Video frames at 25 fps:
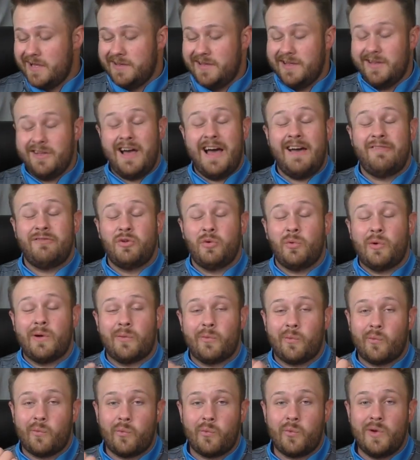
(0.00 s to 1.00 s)
They'll have to
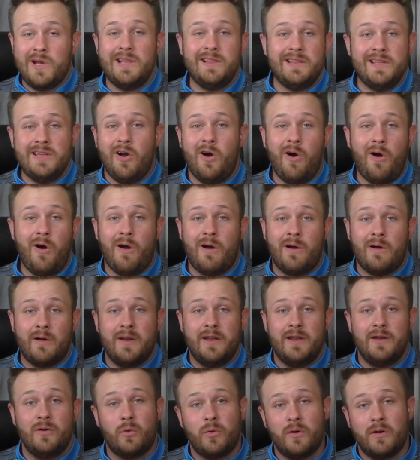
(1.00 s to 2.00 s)
work really
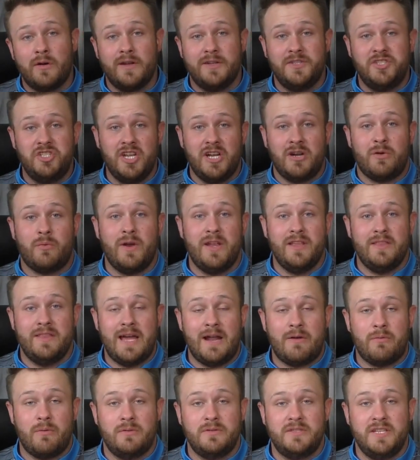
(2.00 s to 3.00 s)
hard in order to generate
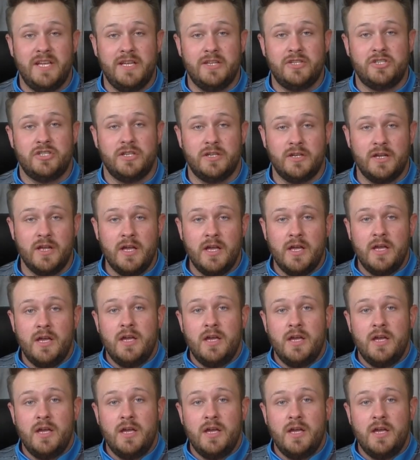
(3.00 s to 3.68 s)
that rotation.